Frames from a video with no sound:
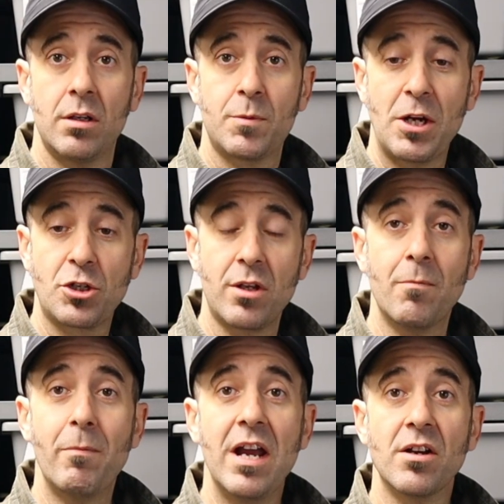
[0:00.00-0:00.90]
Especially the
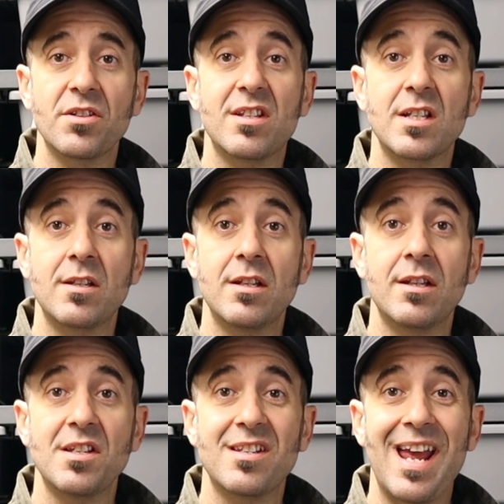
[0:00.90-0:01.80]
males
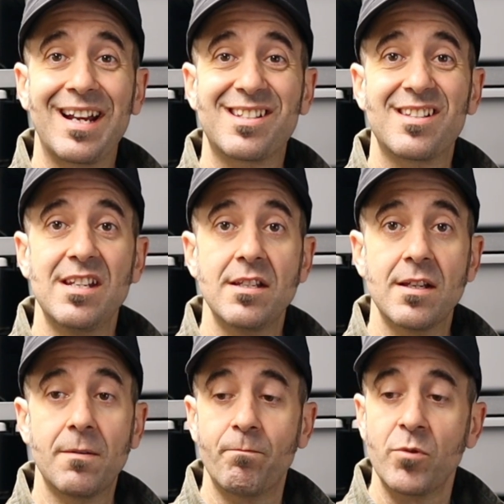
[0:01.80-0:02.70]
this next
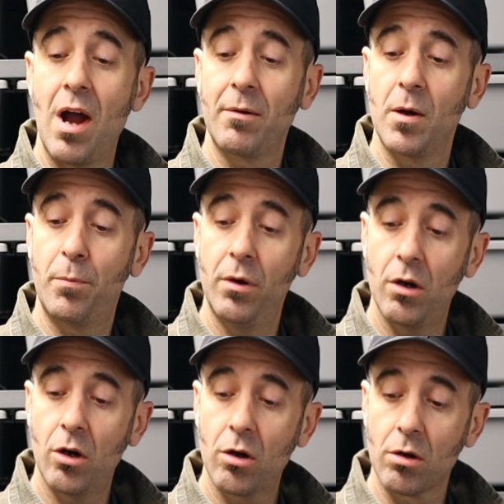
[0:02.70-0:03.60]
season. I'm gonna
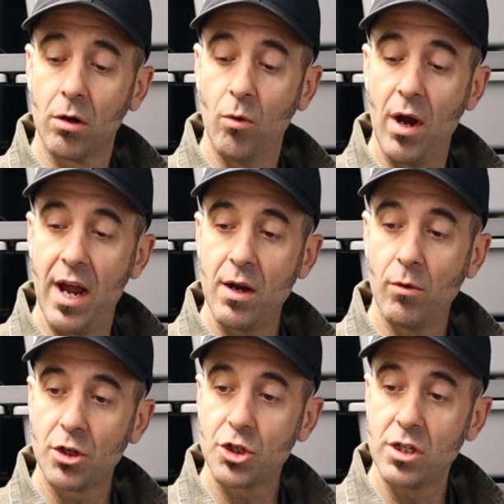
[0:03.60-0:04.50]
put her away
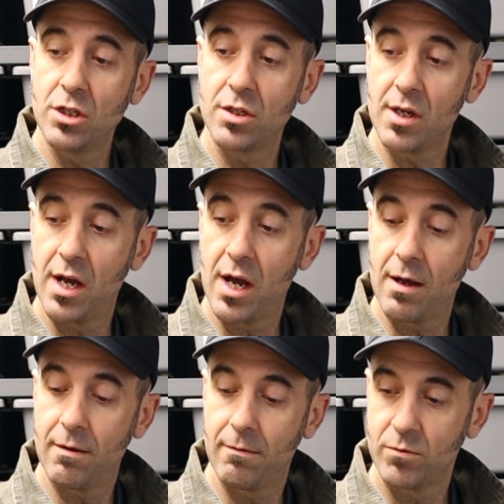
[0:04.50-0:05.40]
while she's
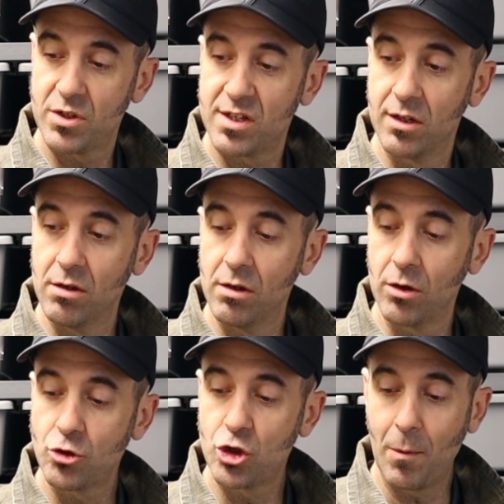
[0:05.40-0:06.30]
still a
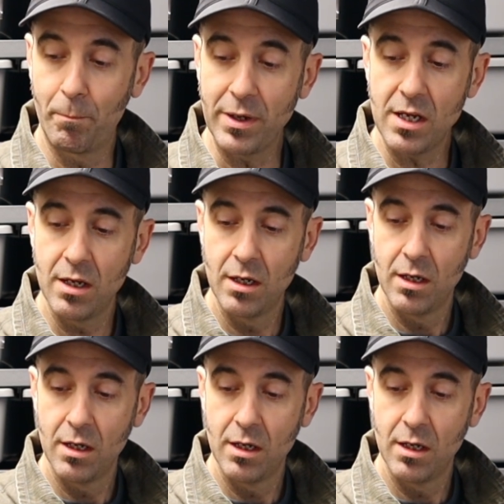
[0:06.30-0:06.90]
little jumpy.